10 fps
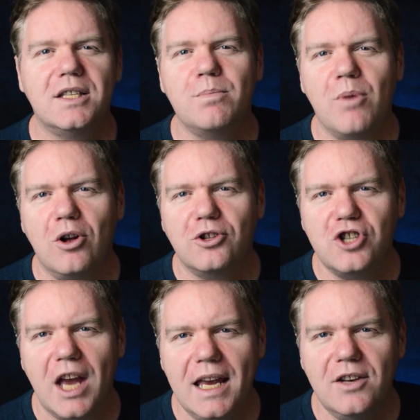small
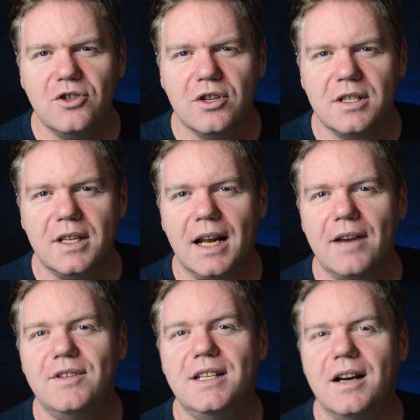changes that
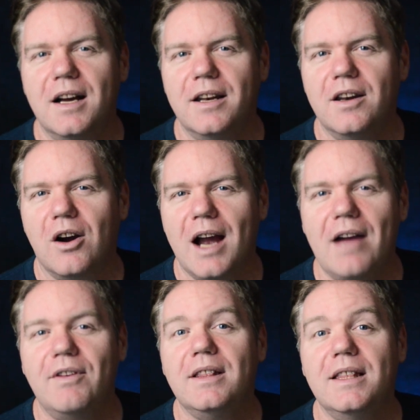I've done are
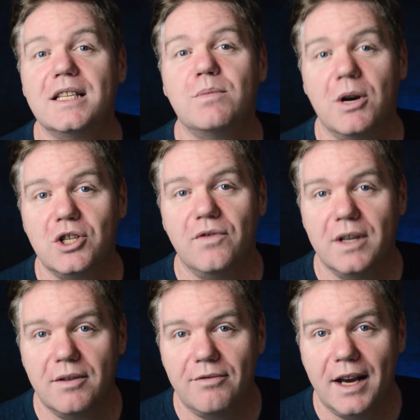having this much of
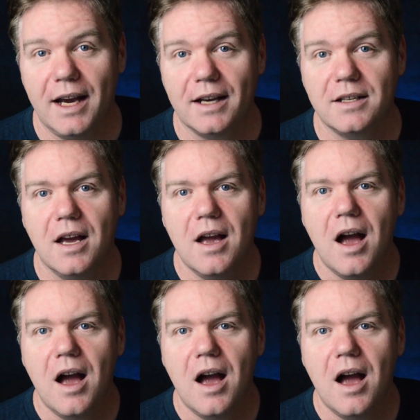an effect.